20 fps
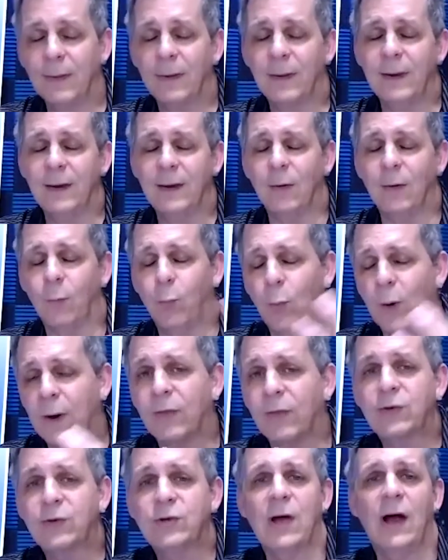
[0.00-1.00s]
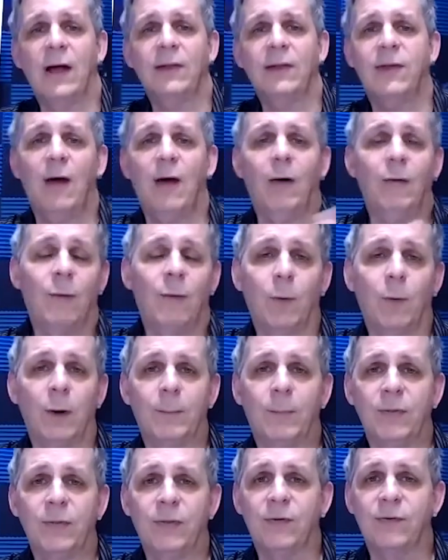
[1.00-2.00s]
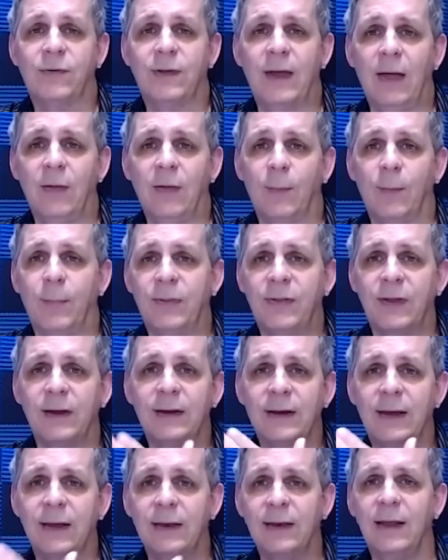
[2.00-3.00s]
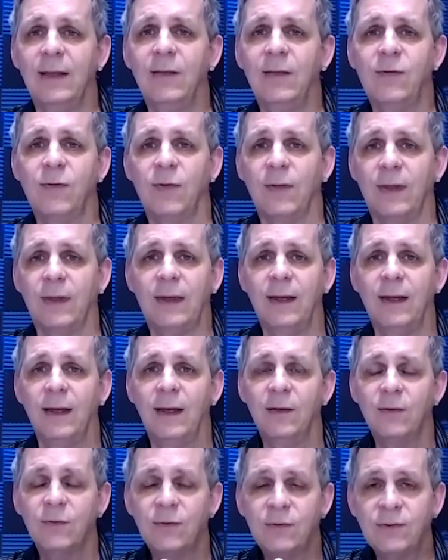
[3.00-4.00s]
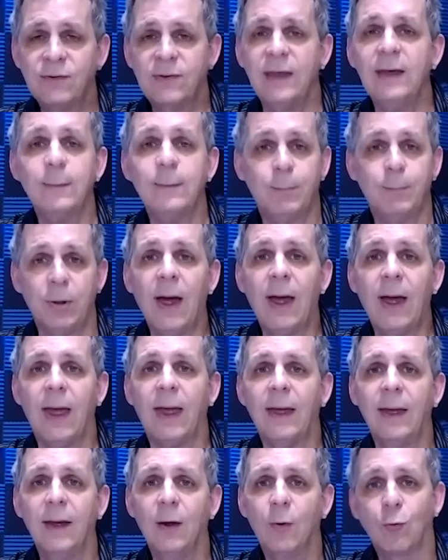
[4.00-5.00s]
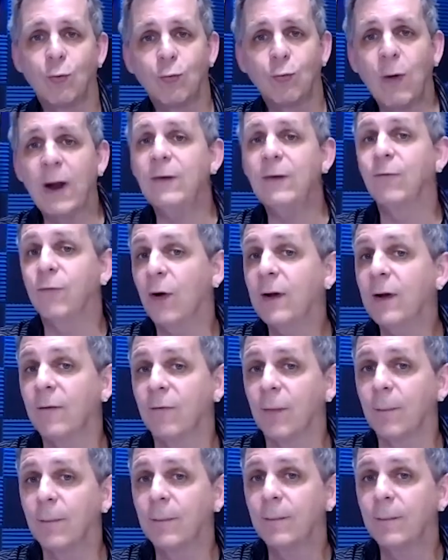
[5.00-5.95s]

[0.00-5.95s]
you know what are the shots how do i want to put this together but then can instantly see it play right in front of them